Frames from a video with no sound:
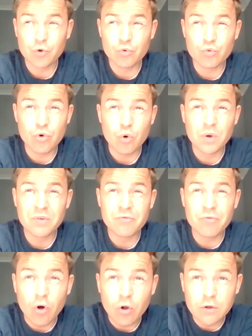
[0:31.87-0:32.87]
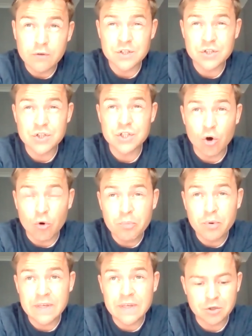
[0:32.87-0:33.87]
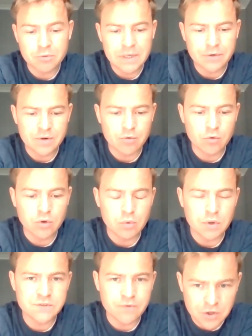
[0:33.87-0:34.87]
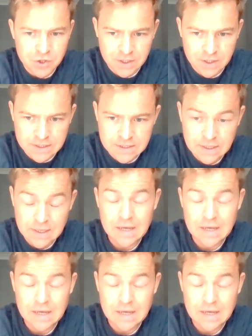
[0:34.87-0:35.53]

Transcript: looking at what the role involves, the scope of the intermediary role, what its function is,